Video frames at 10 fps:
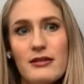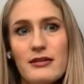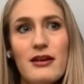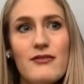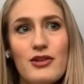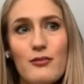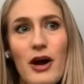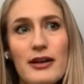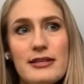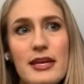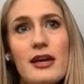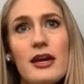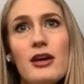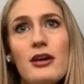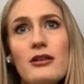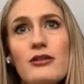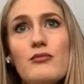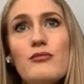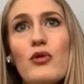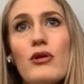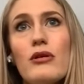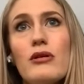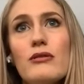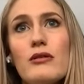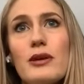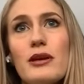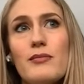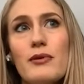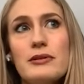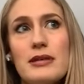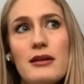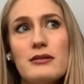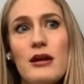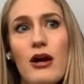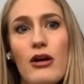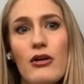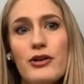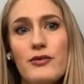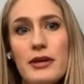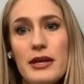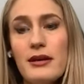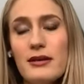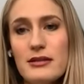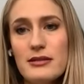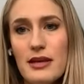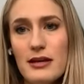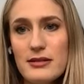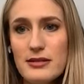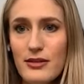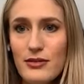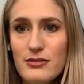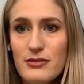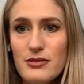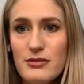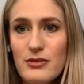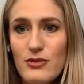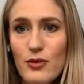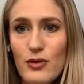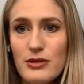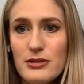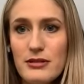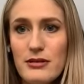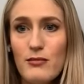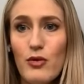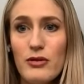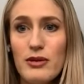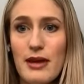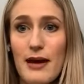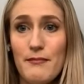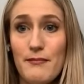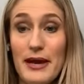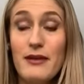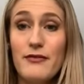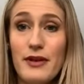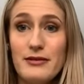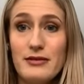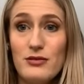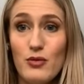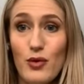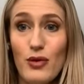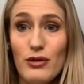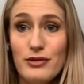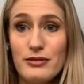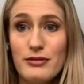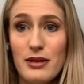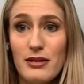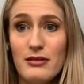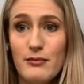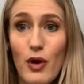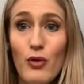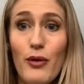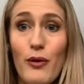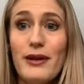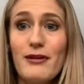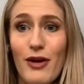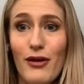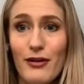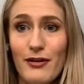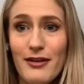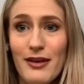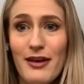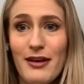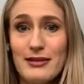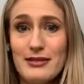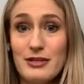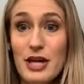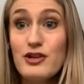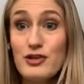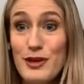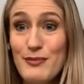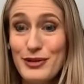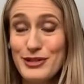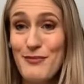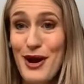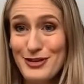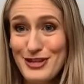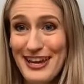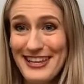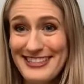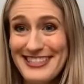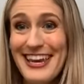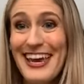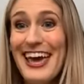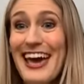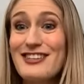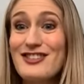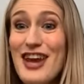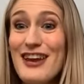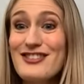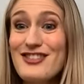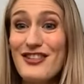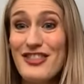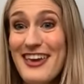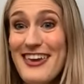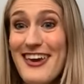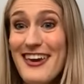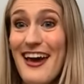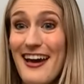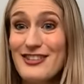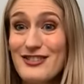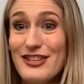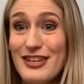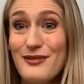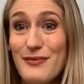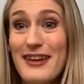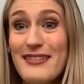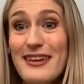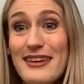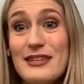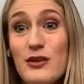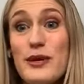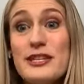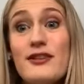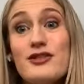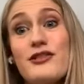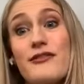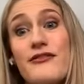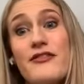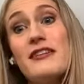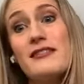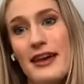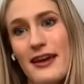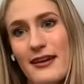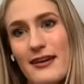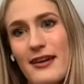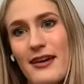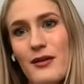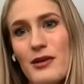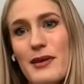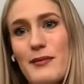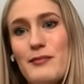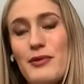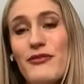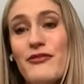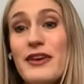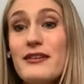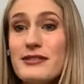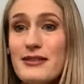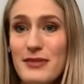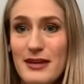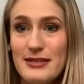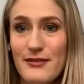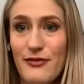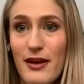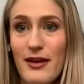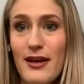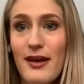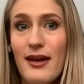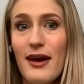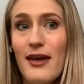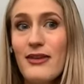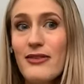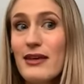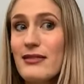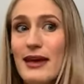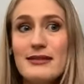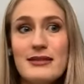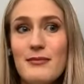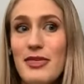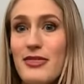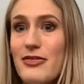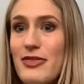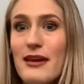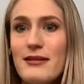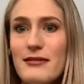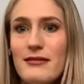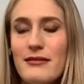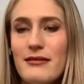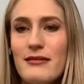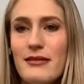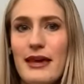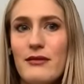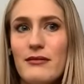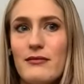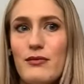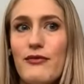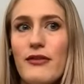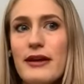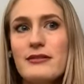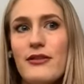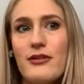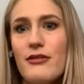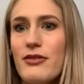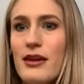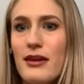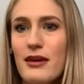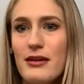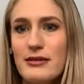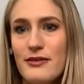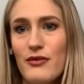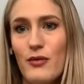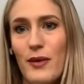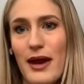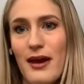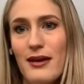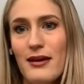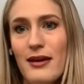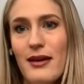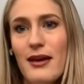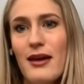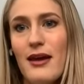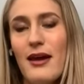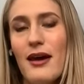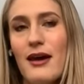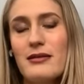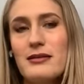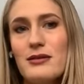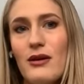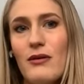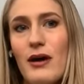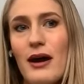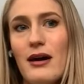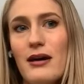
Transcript: live in their body. Like the more that we can present our uniqueness as singers to the world, the more that that benefits the world. Like the whole point of art is to touch people's emotions and to change their thinking, actually, right? Like it's like we touch their feeling. We make people feel something different. And then that lets them think, like reflect on their thinking in a different way. And so